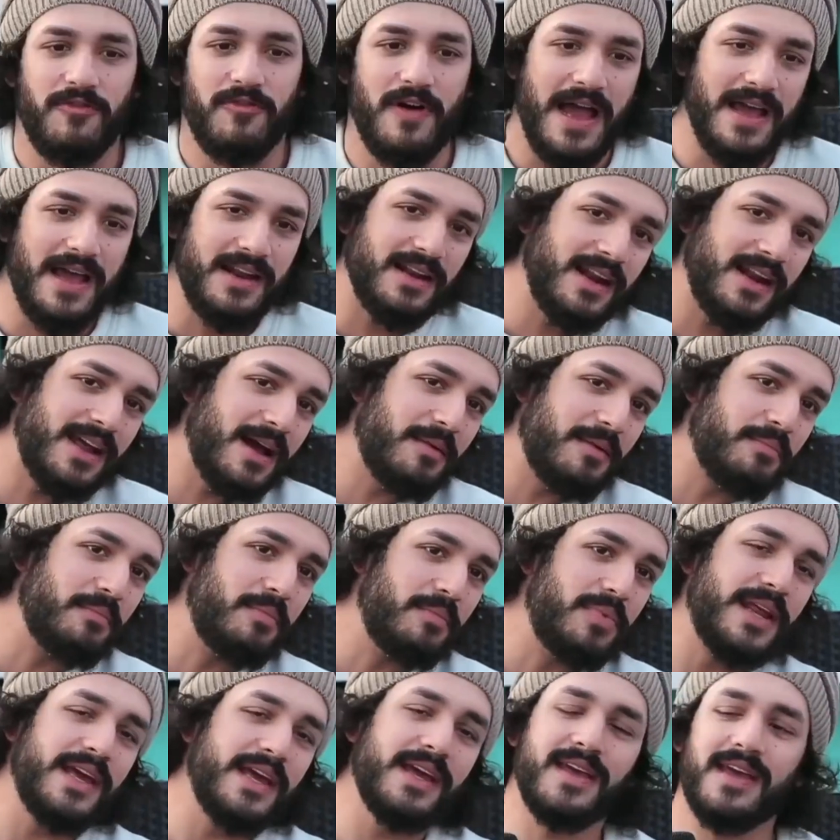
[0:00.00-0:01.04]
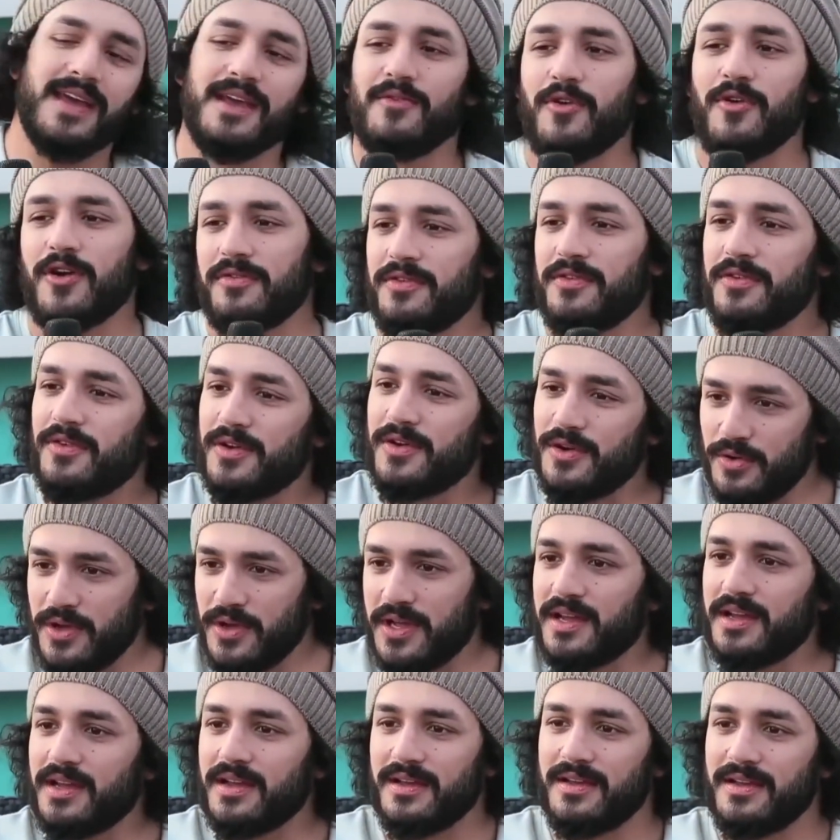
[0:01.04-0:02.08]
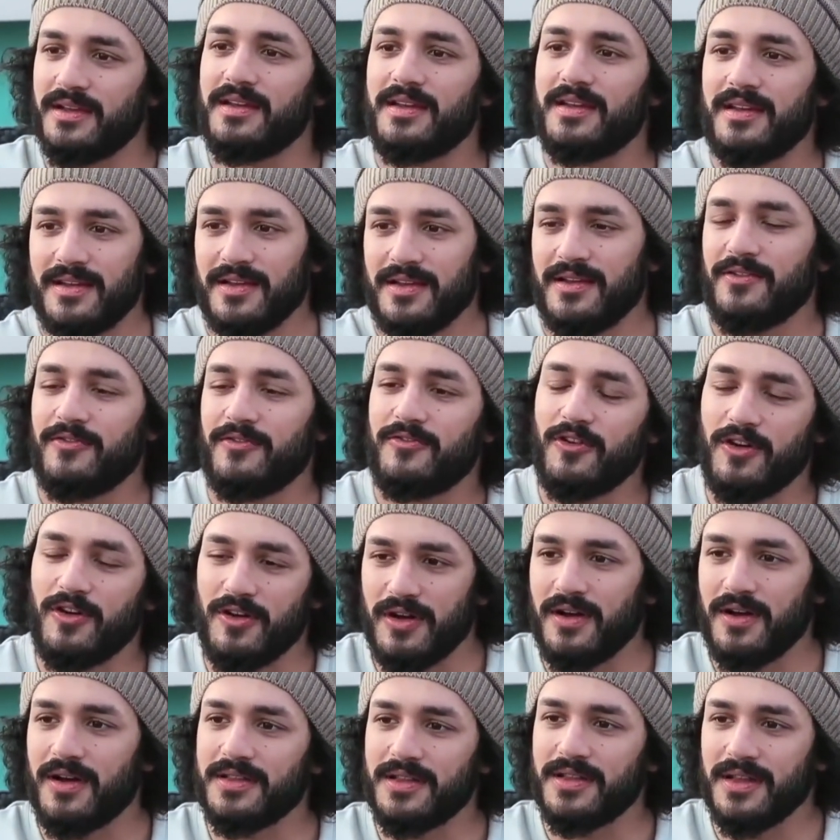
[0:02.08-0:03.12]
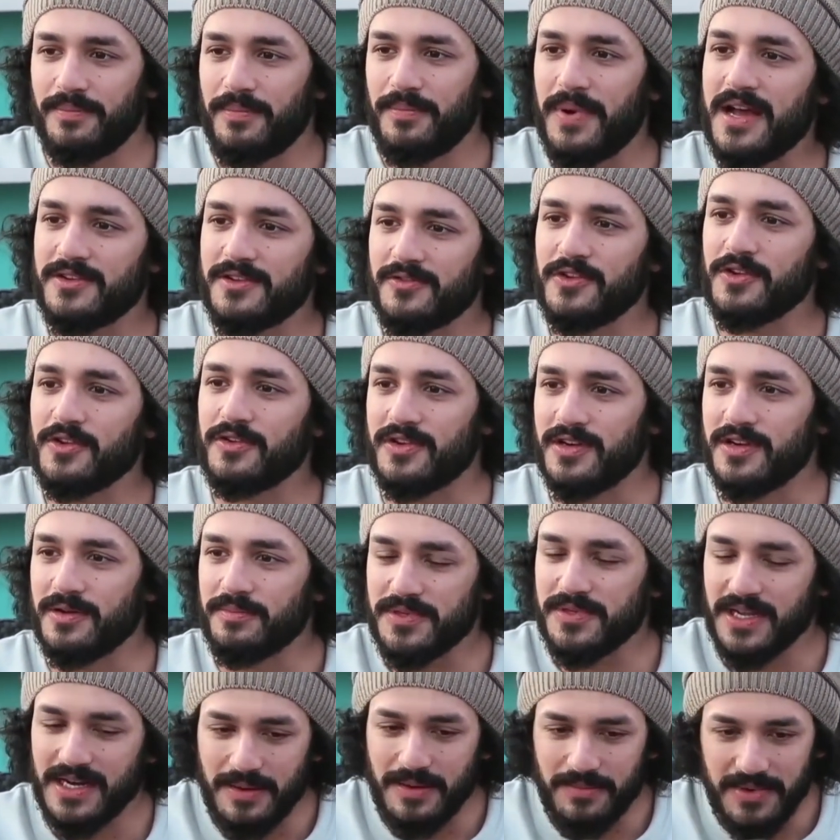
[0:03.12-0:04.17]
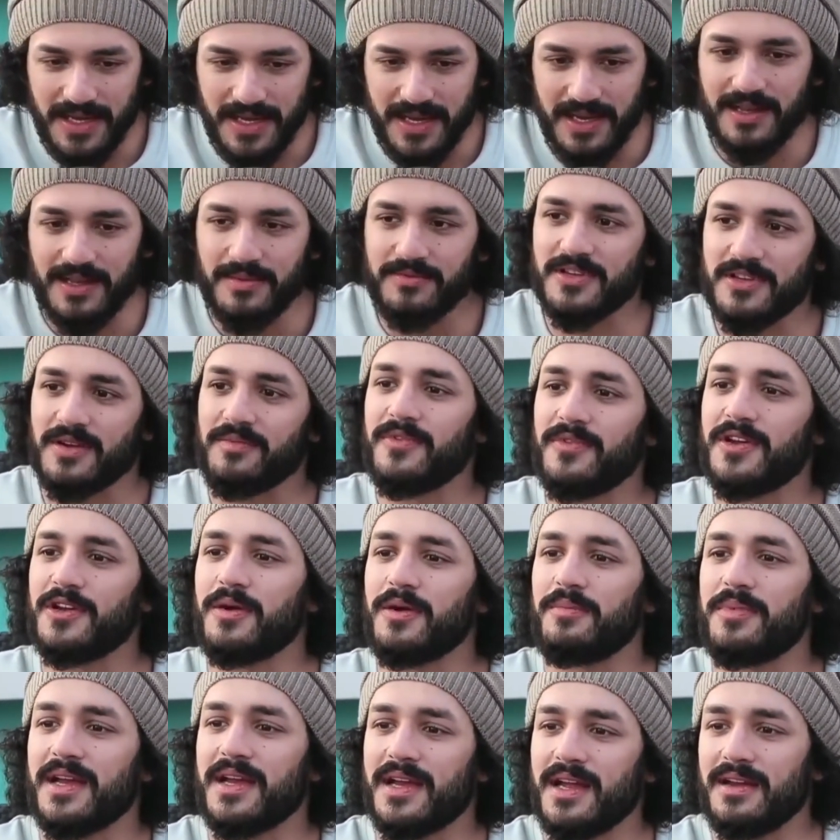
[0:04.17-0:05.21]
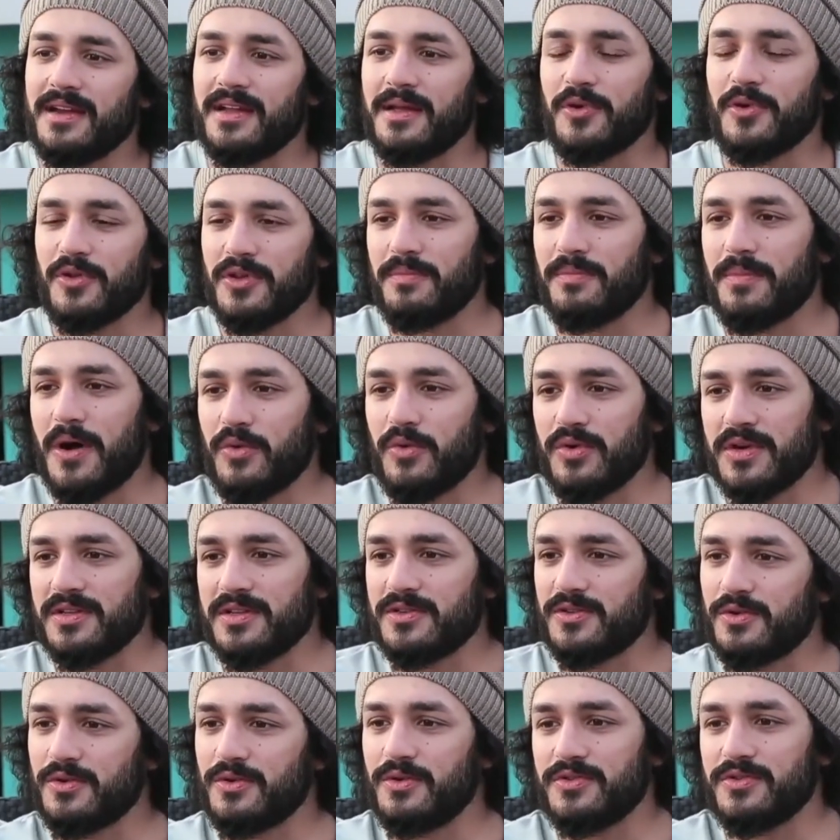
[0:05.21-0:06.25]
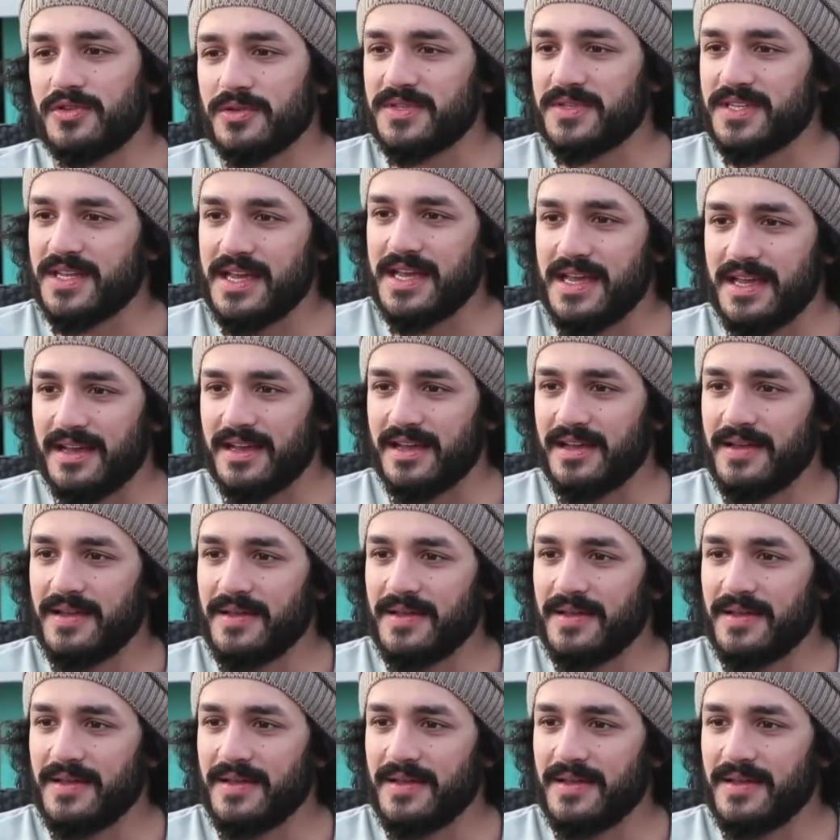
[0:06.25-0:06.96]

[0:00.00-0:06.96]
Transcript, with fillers: Finally, I'm breaking what we were doing for the past few trips, and I'm taking them somewhere. I'm taking them to the mountains to do some skiing.